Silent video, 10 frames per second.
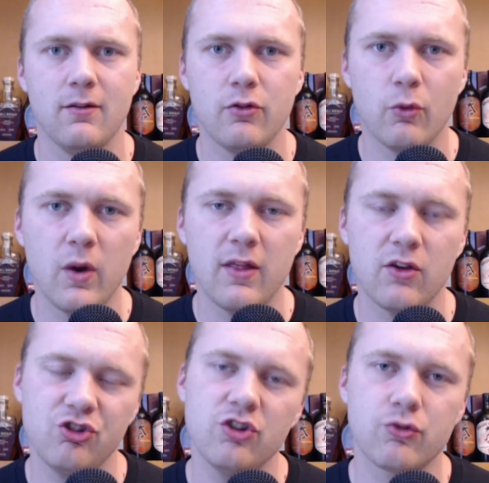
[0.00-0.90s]
the way that
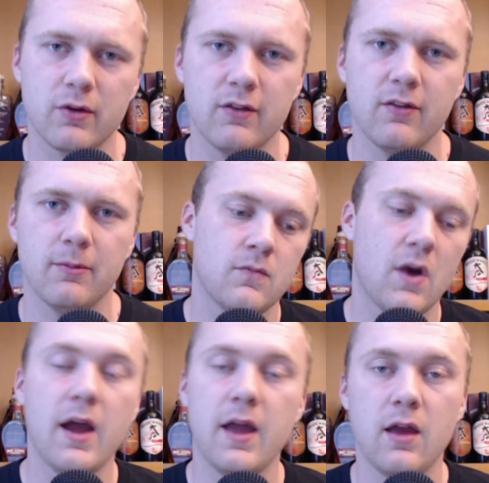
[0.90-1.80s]
she treats him.
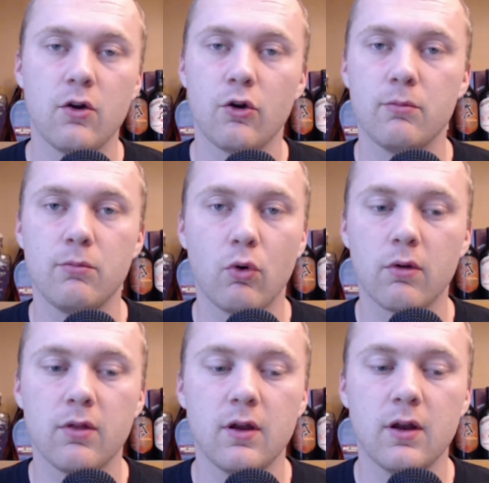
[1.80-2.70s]
I hate her
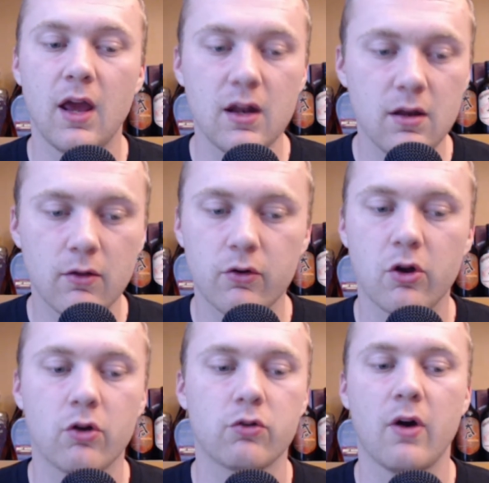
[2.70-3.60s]
more than any other
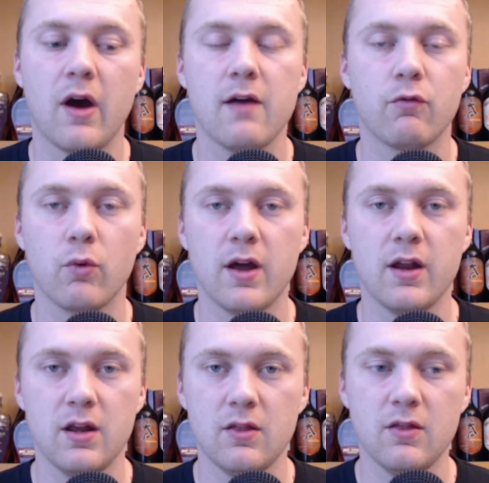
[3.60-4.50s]
character I have read
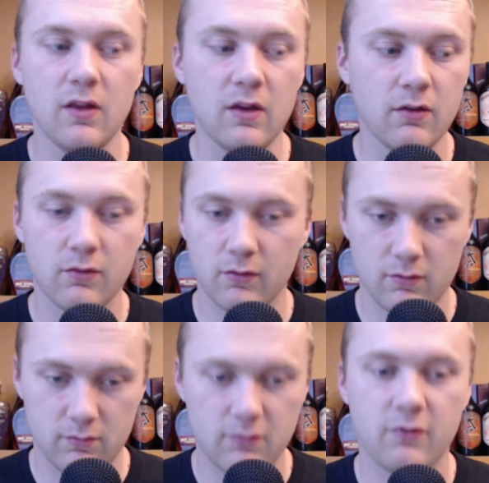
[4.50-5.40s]
in these
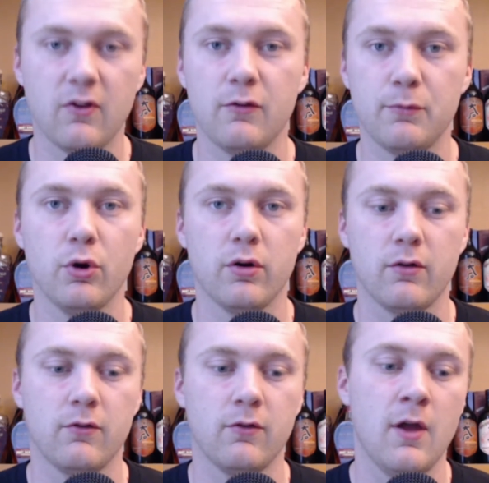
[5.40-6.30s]
6
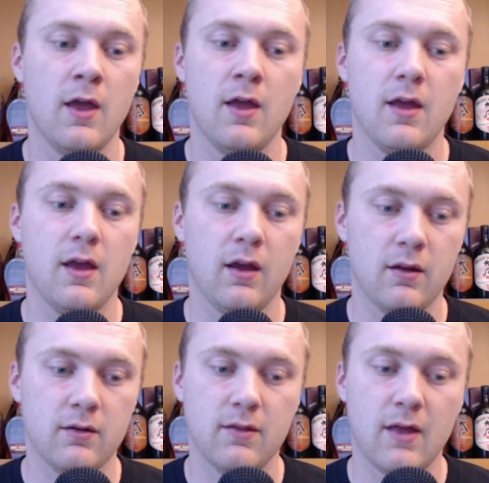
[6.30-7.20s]
books.
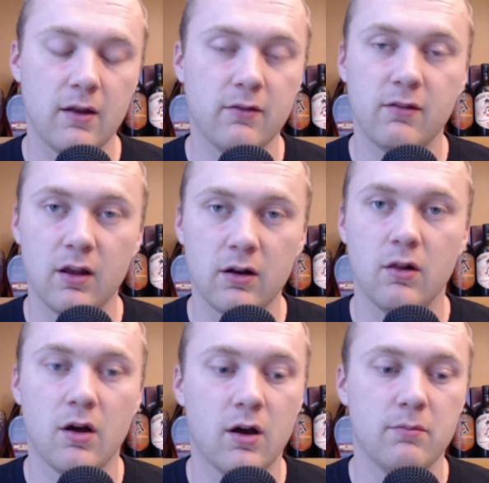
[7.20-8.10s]
And that is saying a
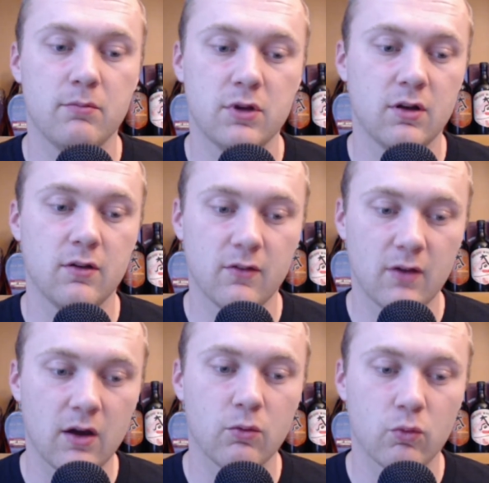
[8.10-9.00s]
lot because
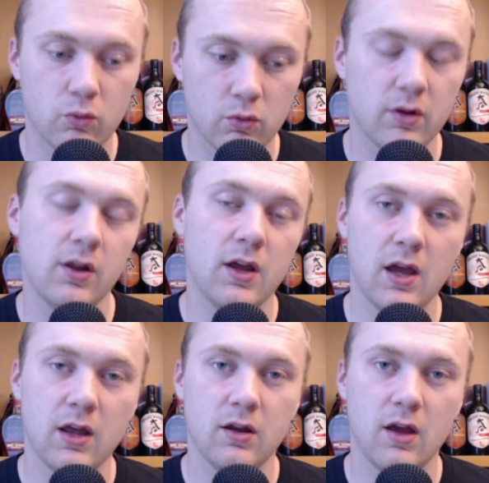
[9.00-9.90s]
I really
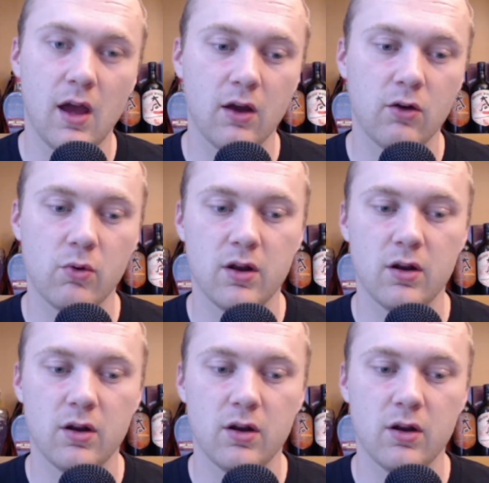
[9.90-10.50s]
hate Egwene